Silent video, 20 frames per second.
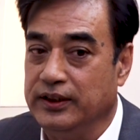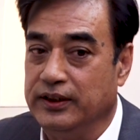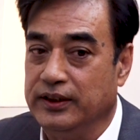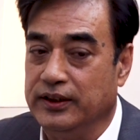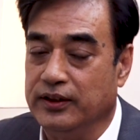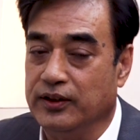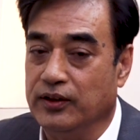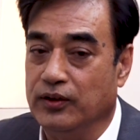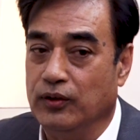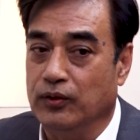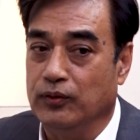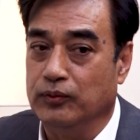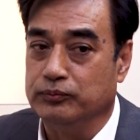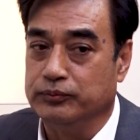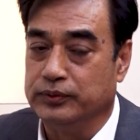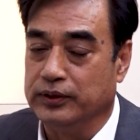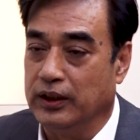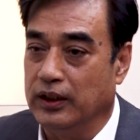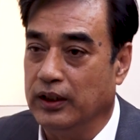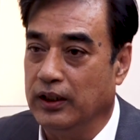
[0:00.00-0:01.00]
Actually, you
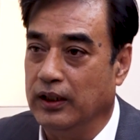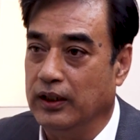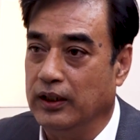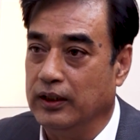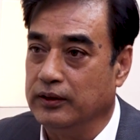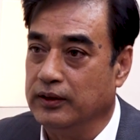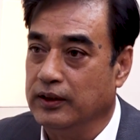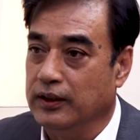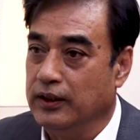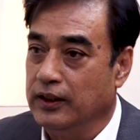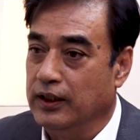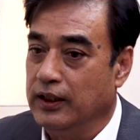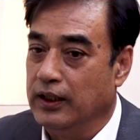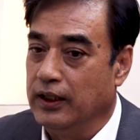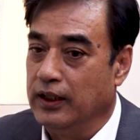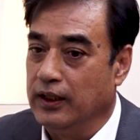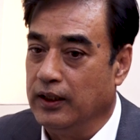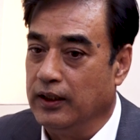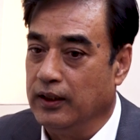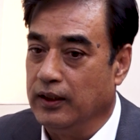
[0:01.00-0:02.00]
know,
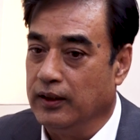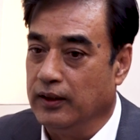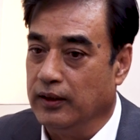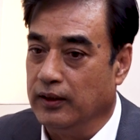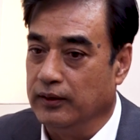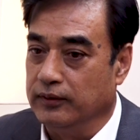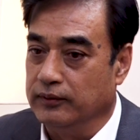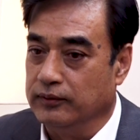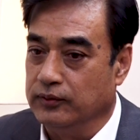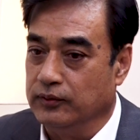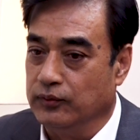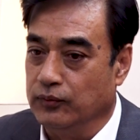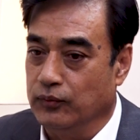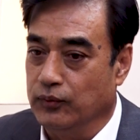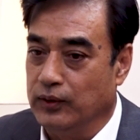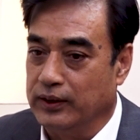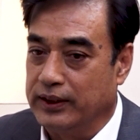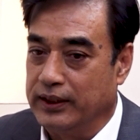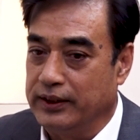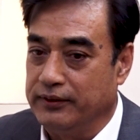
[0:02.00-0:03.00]

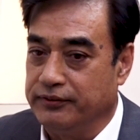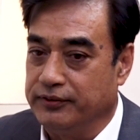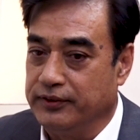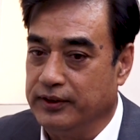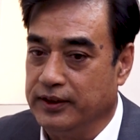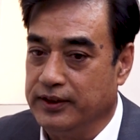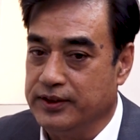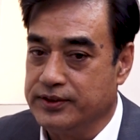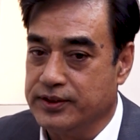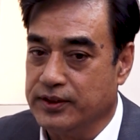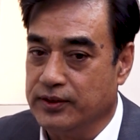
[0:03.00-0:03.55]
what I feel is,